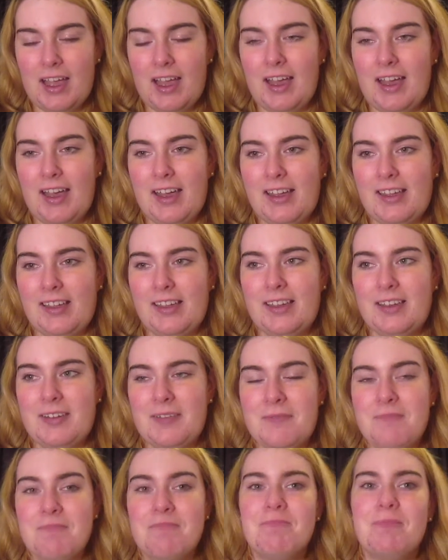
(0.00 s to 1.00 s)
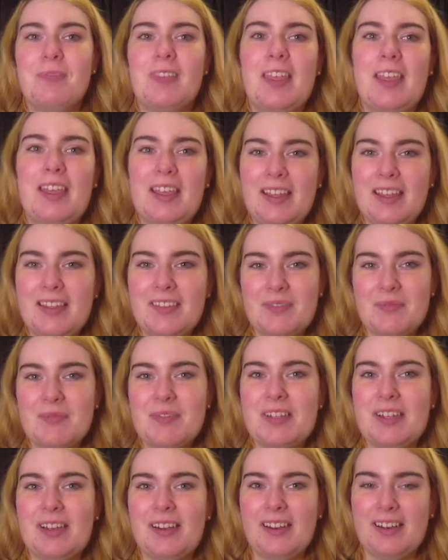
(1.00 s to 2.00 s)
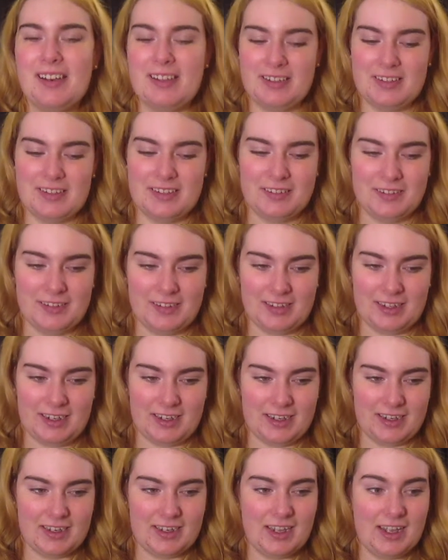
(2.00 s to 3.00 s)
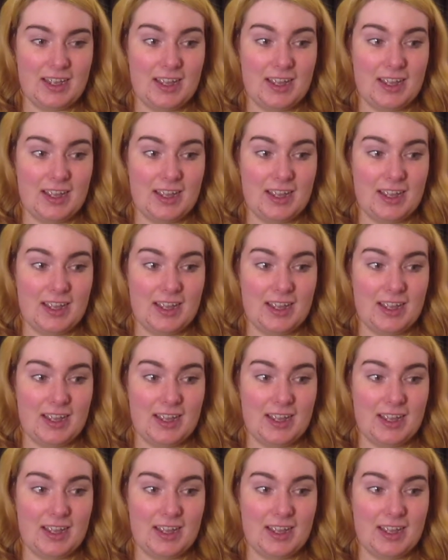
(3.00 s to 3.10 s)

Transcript: I, um, I'm sorry it's so delayed.